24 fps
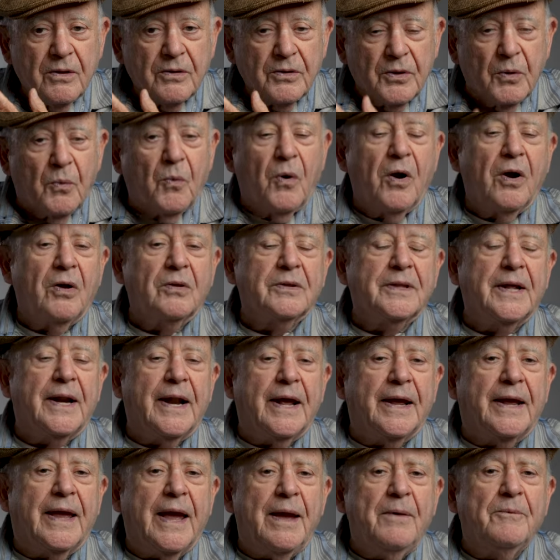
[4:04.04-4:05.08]
the world that
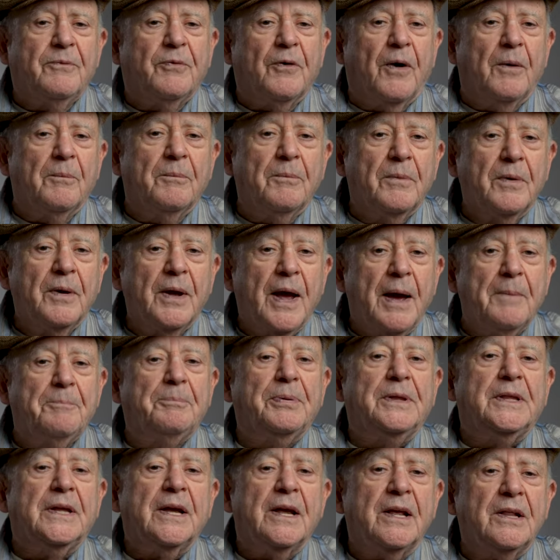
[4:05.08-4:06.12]
I came from, and
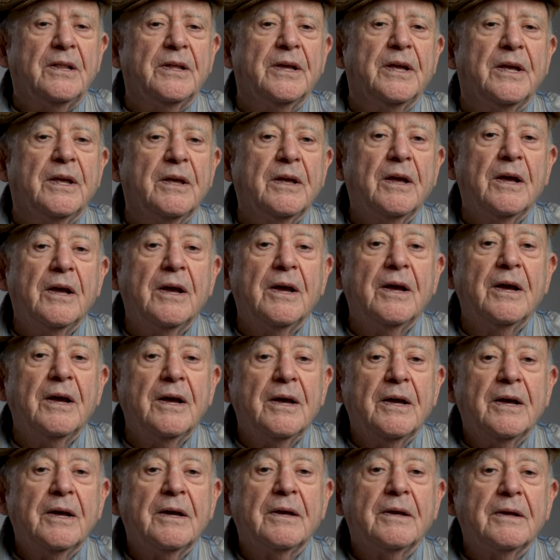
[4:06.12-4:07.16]
particularly
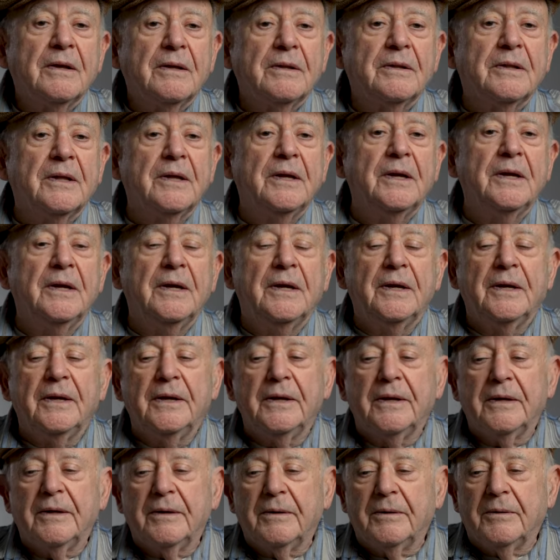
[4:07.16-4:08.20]

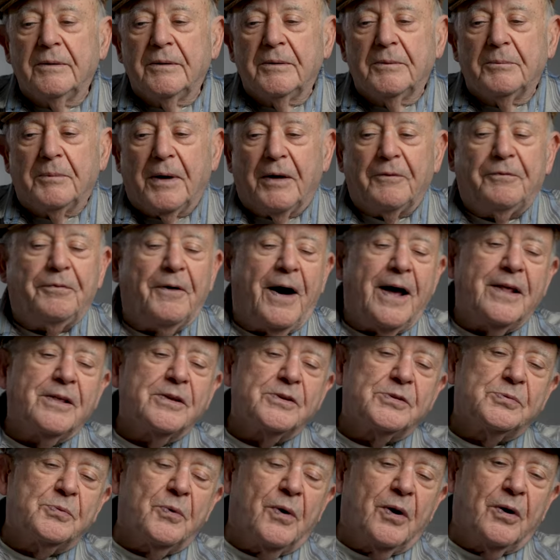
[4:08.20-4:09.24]
the my
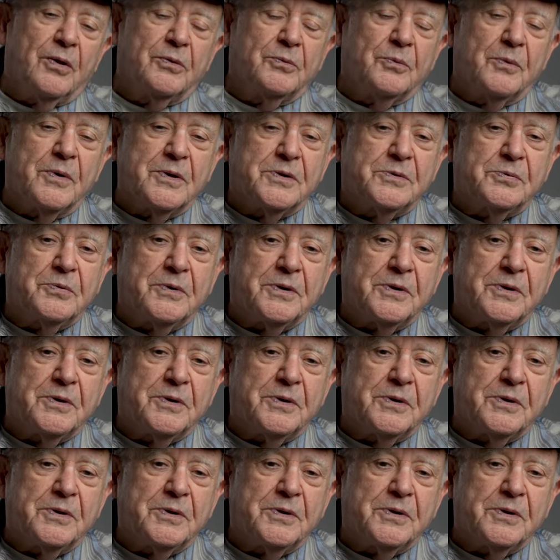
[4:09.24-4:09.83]
father's world, which